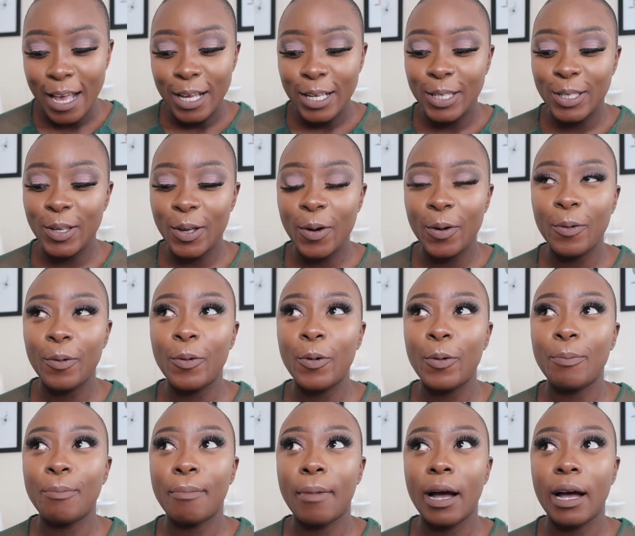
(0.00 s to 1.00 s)

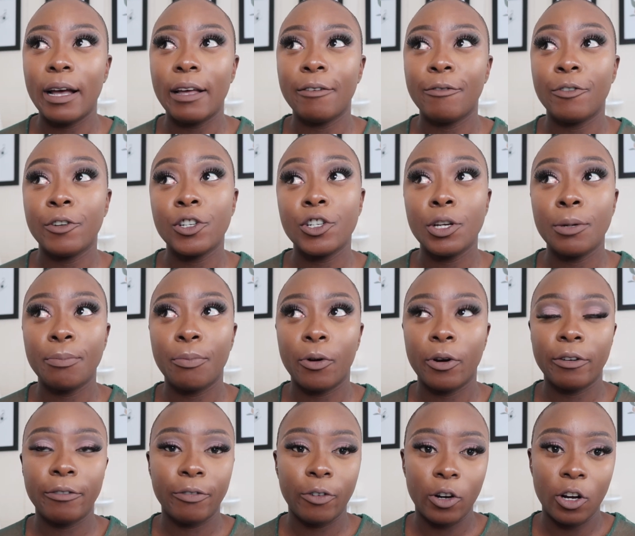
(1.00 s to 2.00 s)
So my vision
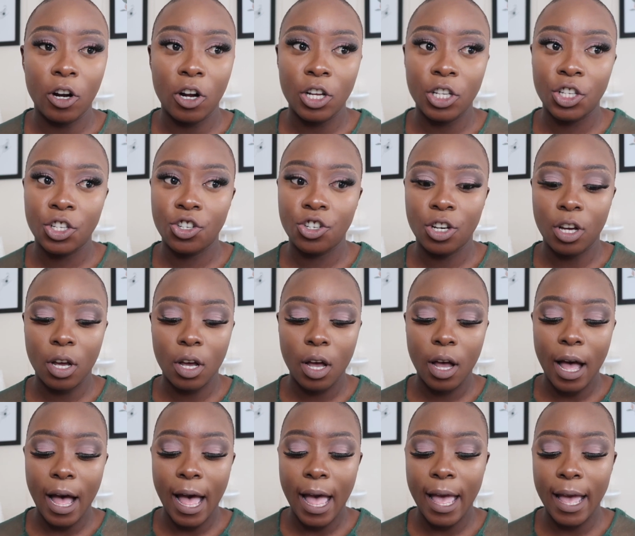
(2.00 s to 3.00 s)
board for last year,
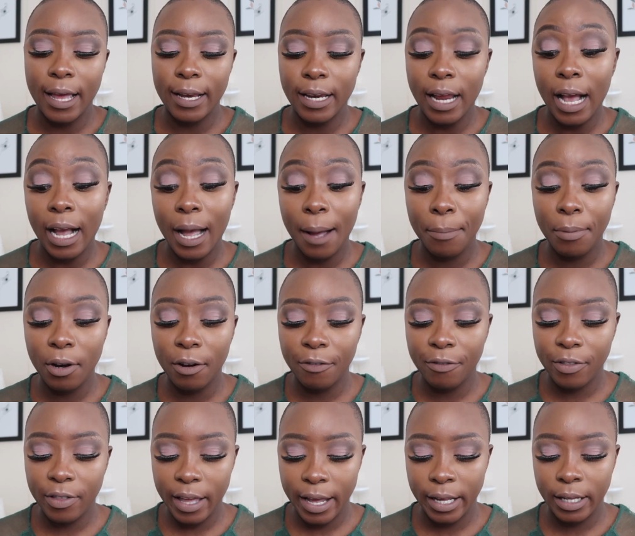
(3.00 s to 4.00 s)
I had a couple
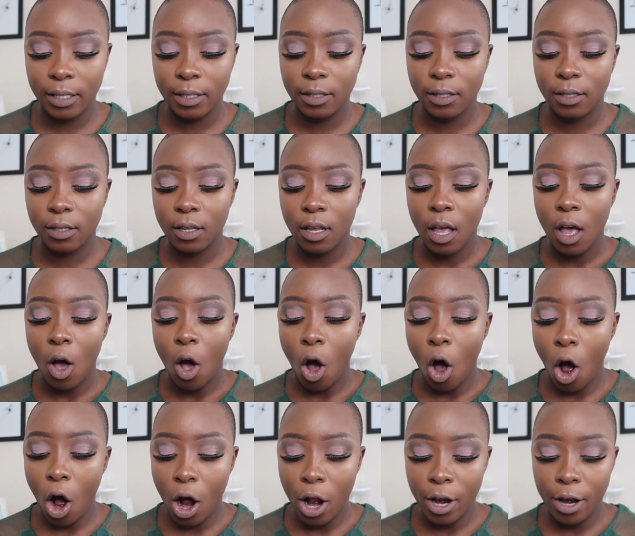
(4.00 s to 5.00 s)
of things
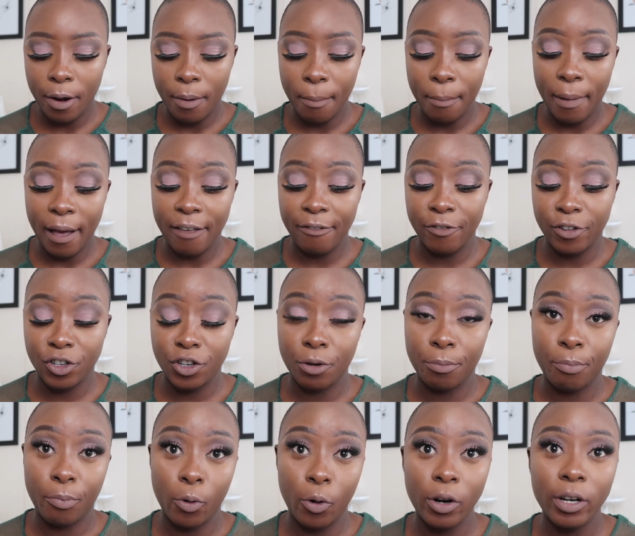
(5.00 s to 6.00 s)
on my
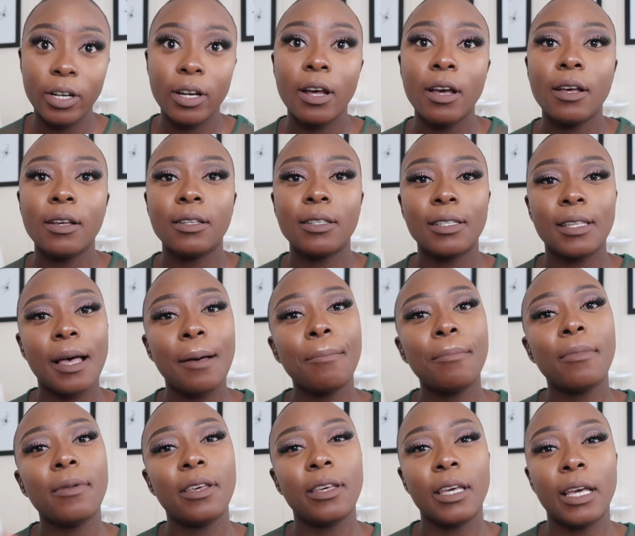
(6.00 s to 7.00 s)
vision board.
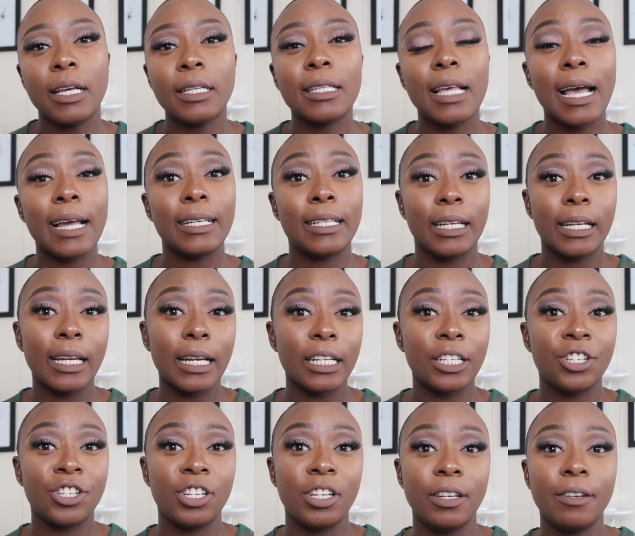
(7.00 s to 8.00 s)
Some, yes, I did
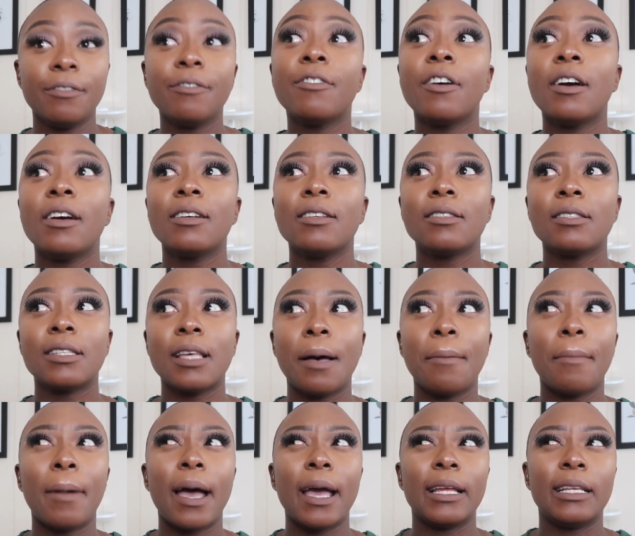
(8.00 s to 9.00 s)
achieve,
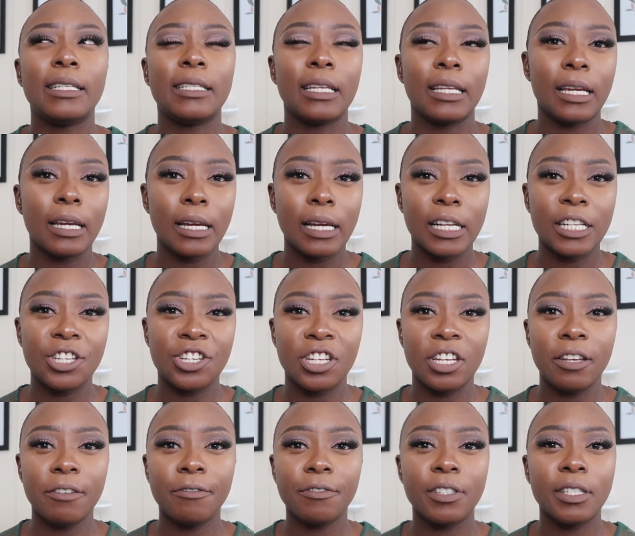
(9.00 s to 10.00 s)
some I didn't
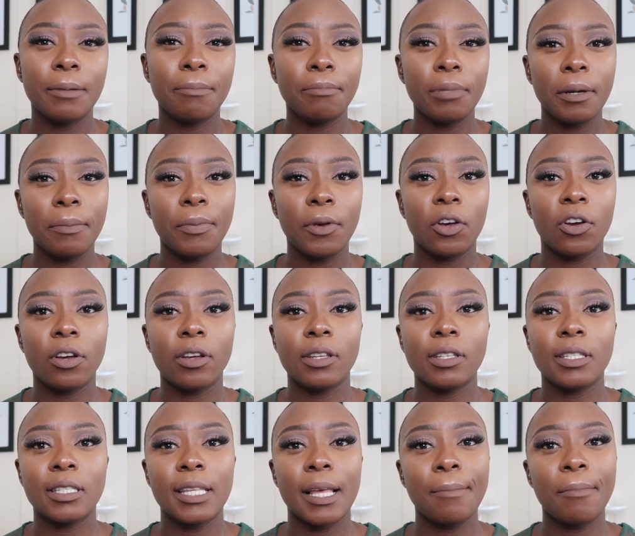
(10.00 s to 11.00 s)
achieve, simply
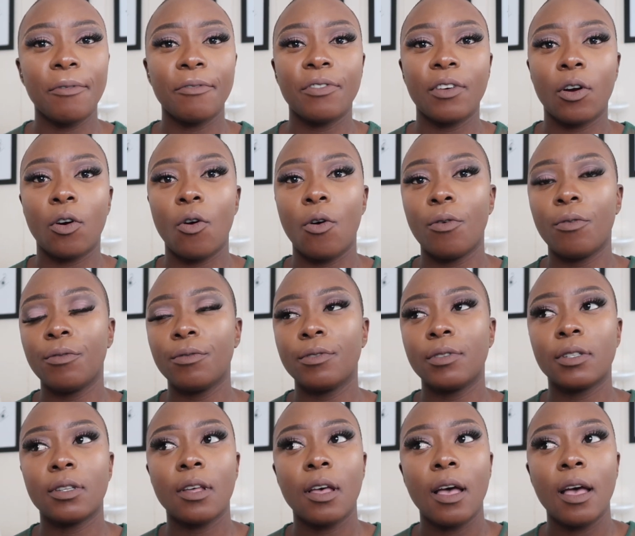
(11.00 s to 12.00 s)
because some of the
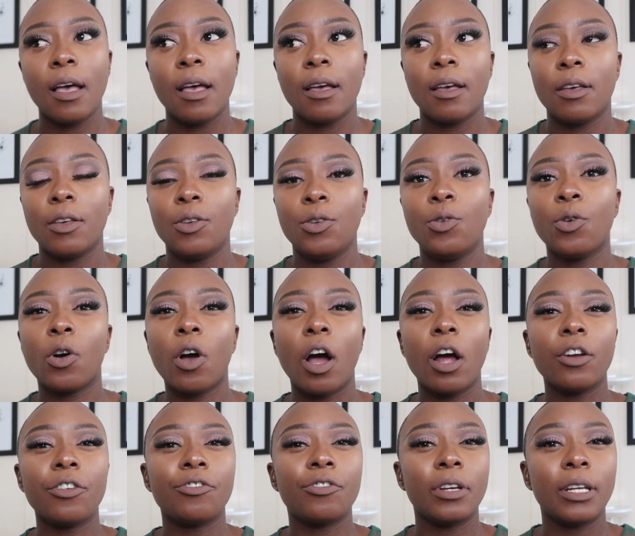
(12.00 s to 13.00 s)
goals you
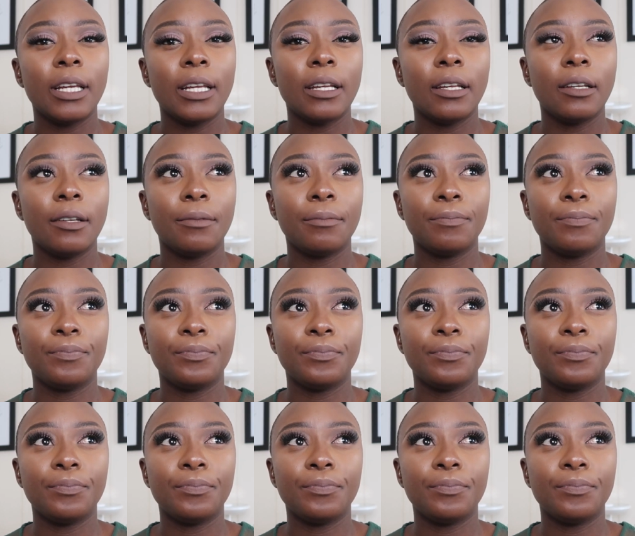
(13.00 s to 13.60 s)
can't really,